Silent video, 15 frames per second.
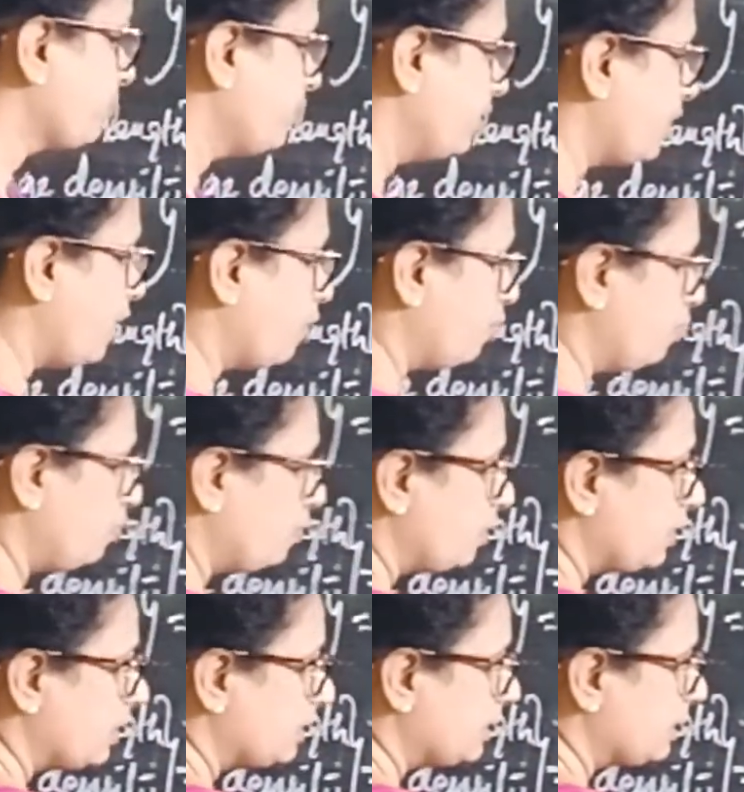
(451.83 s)

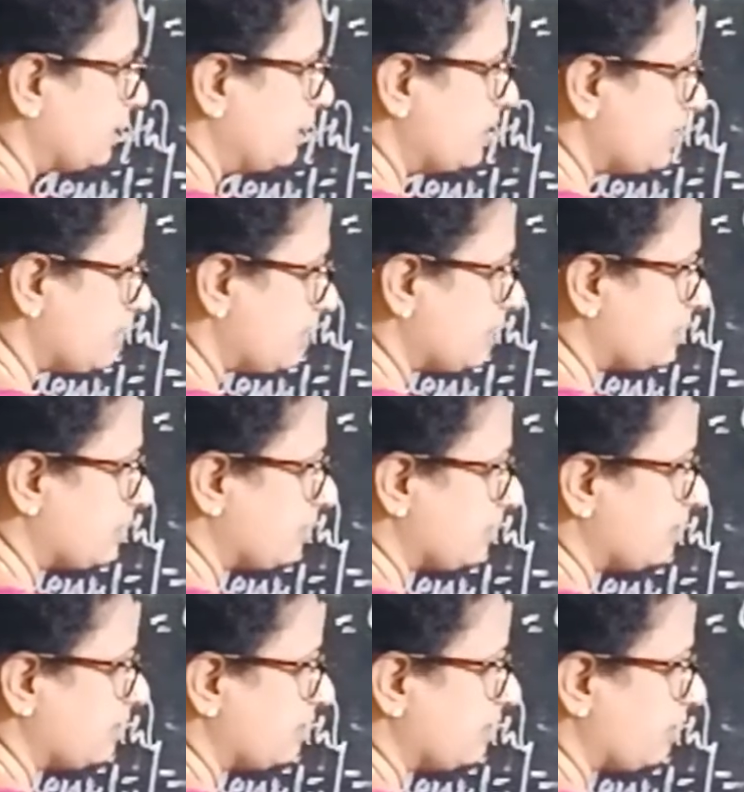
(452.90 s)
Now, this
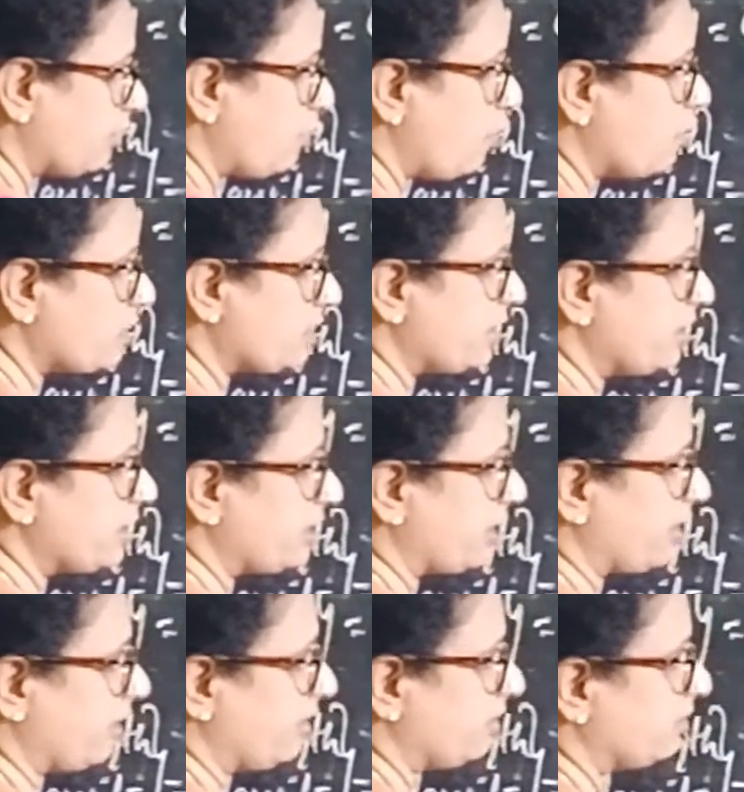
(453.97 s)
closed
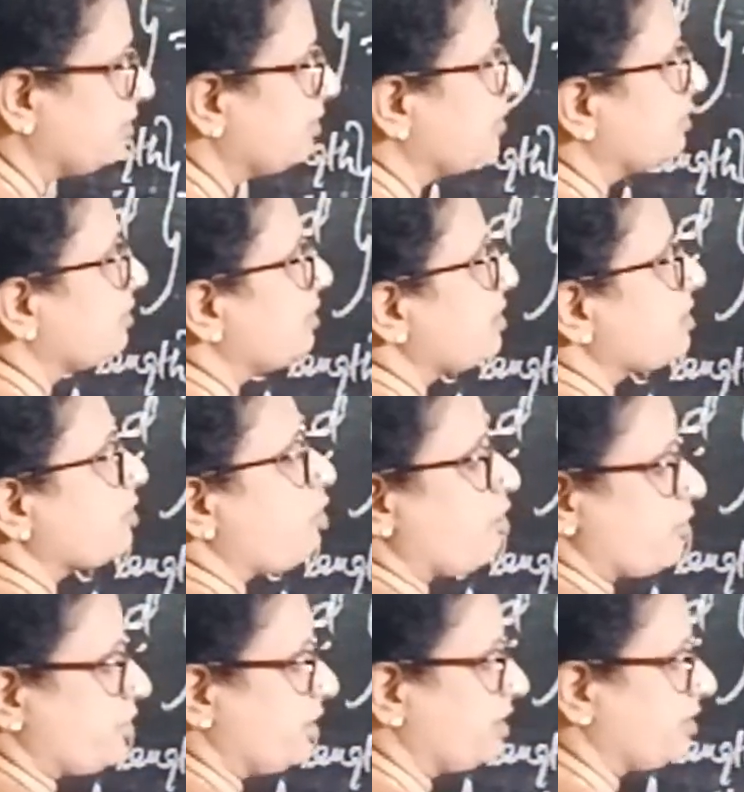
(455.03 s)
integral, this
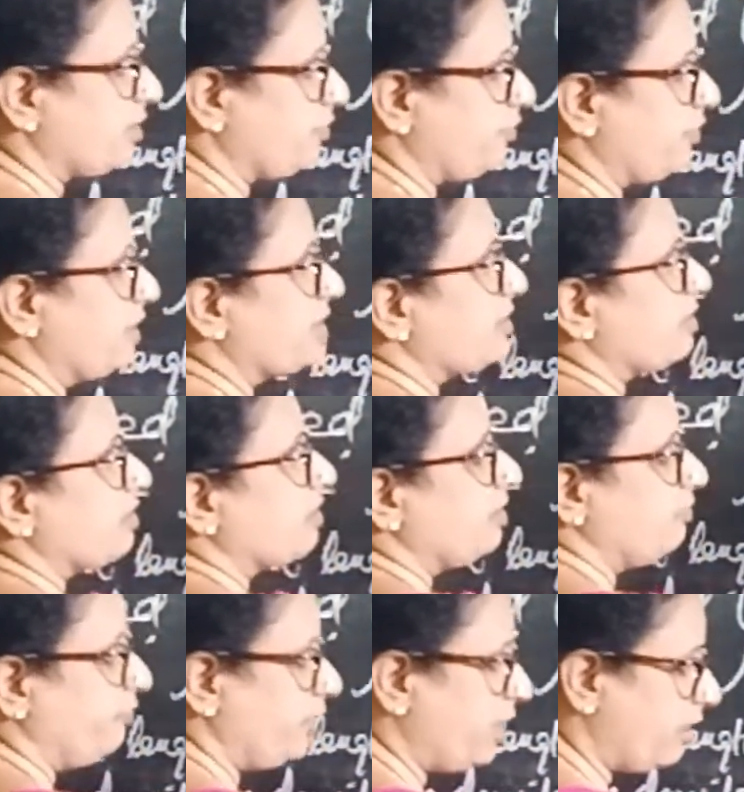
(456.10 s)
Gaussian surface,
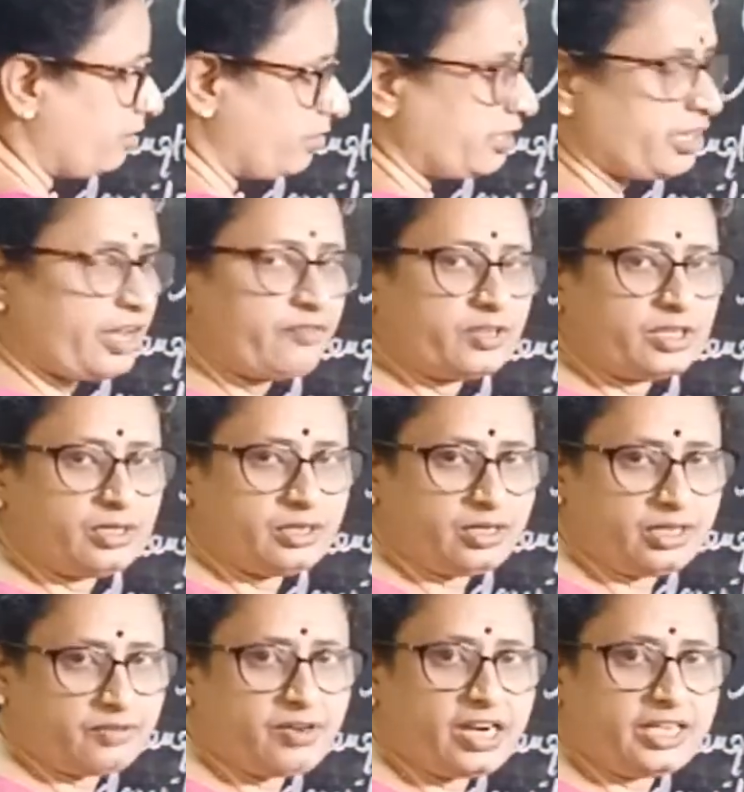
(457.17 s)
we are
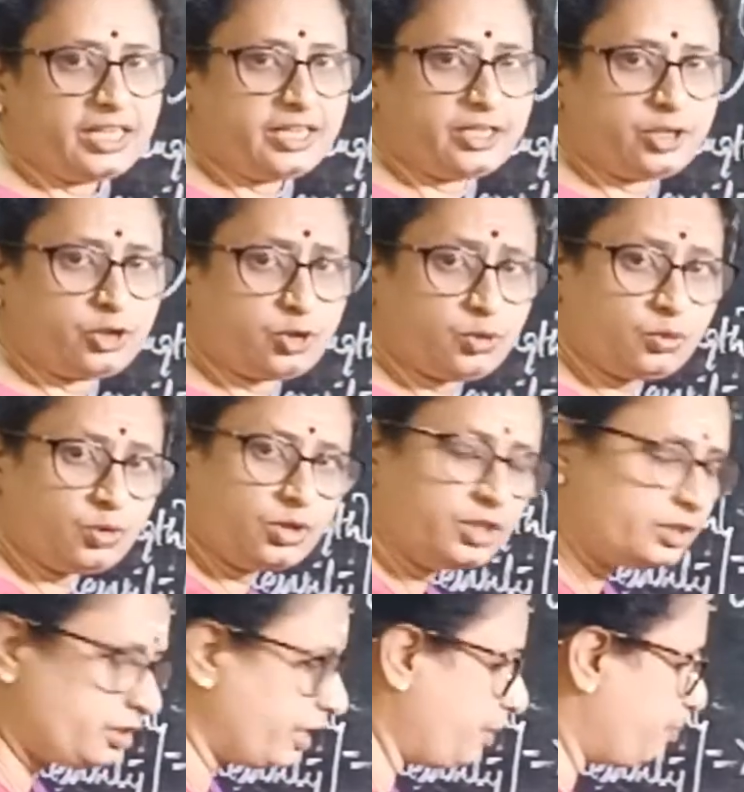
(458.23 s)
dividing it into
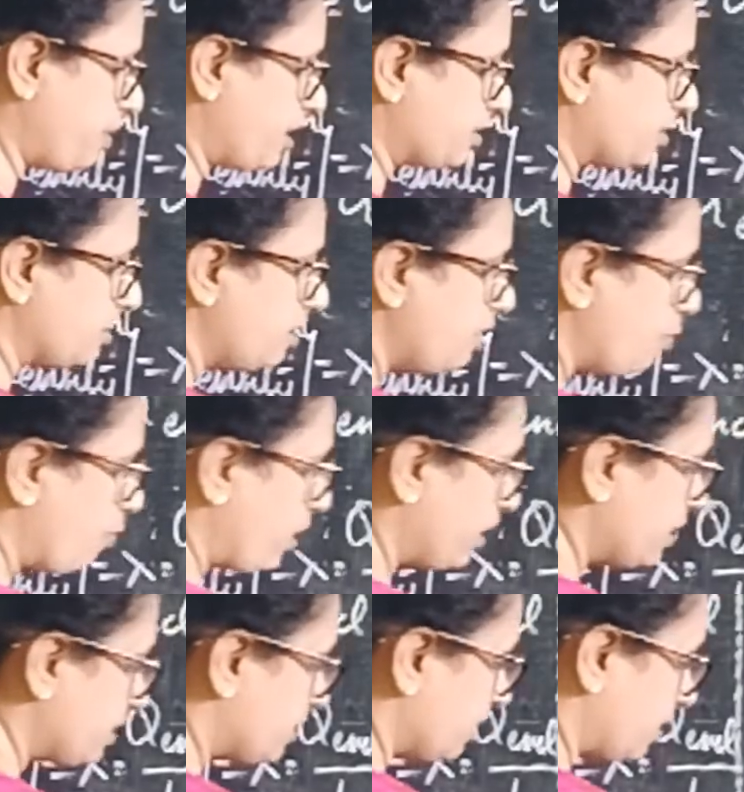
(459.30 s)
three parts.
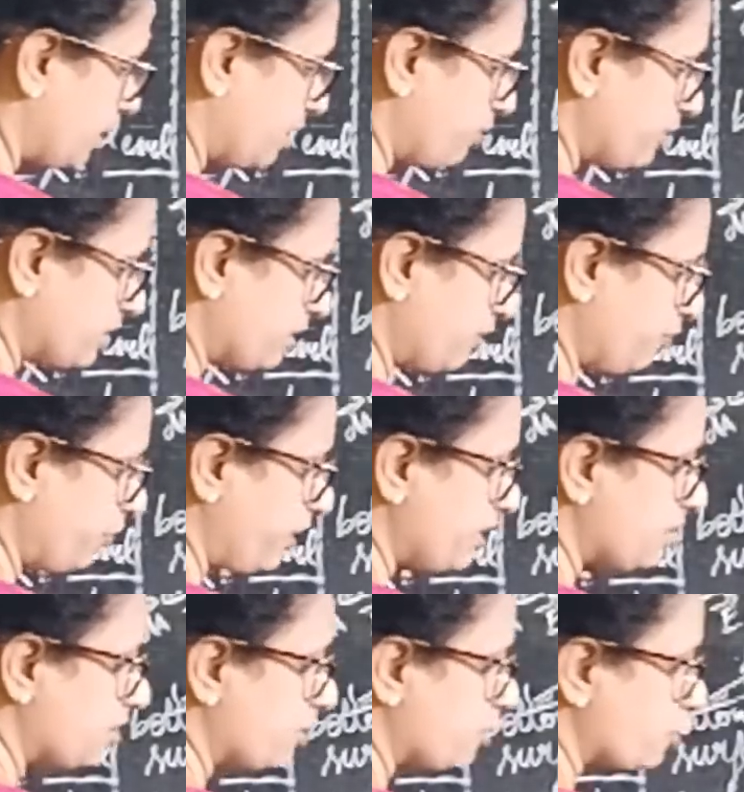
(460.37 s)
One is the curved
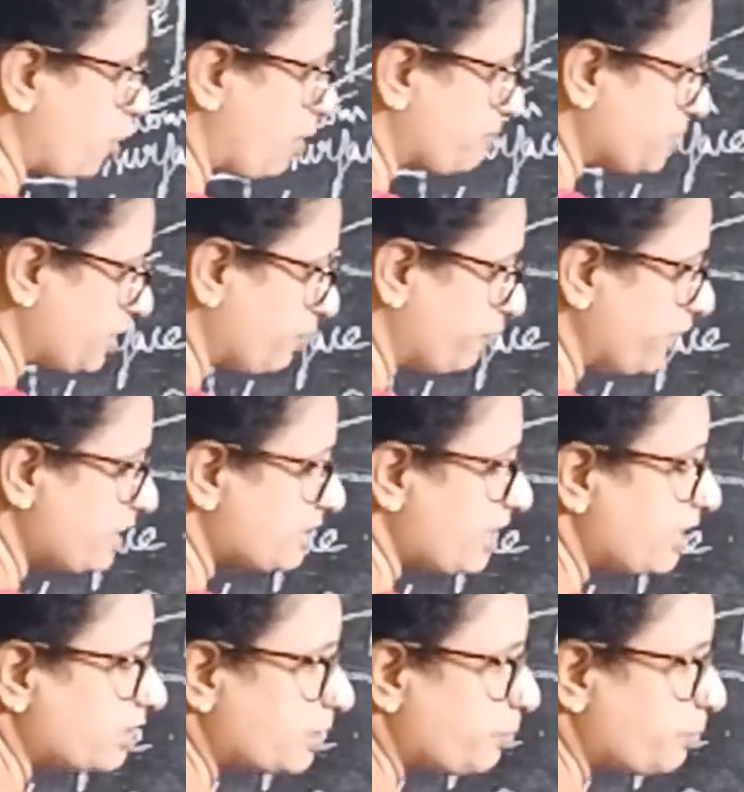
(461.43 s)
surface, the top surface and the